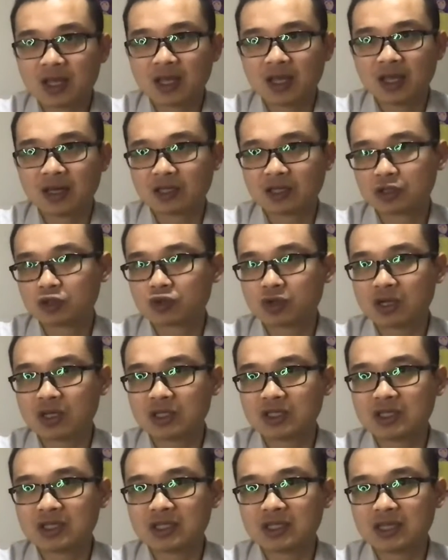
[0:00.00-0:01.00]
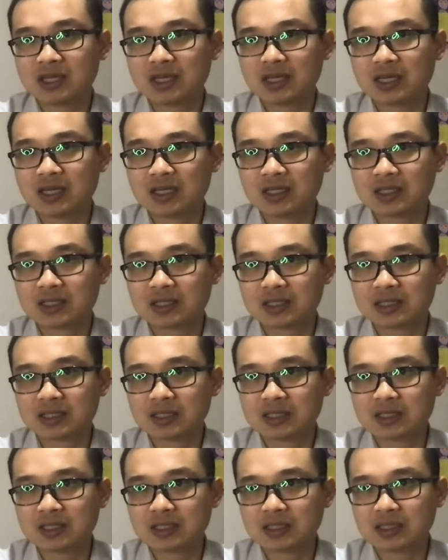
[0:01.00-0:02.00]
and the strategy is
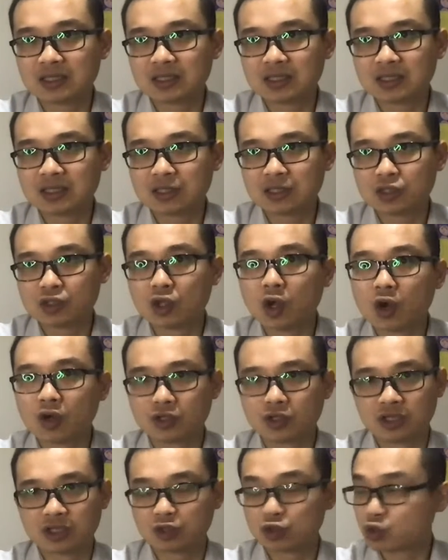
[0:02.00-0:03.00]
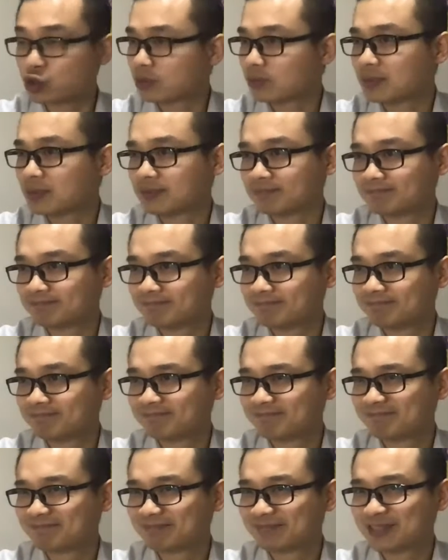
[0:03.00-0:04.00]
not just treatment.
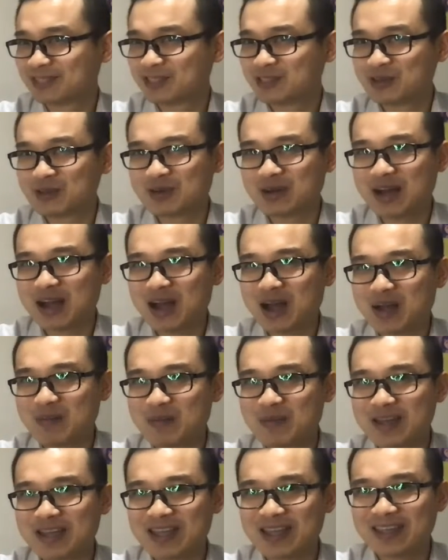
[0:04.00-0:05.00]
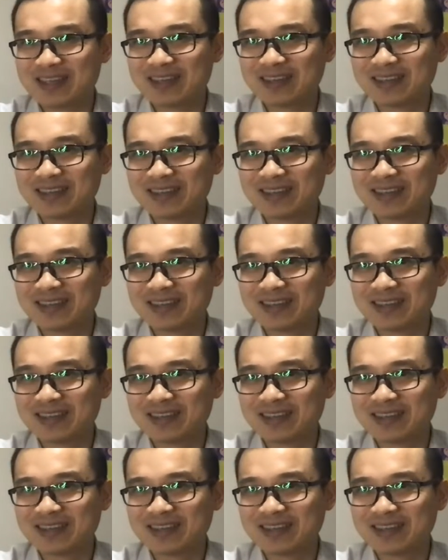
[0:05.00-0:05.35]
So I may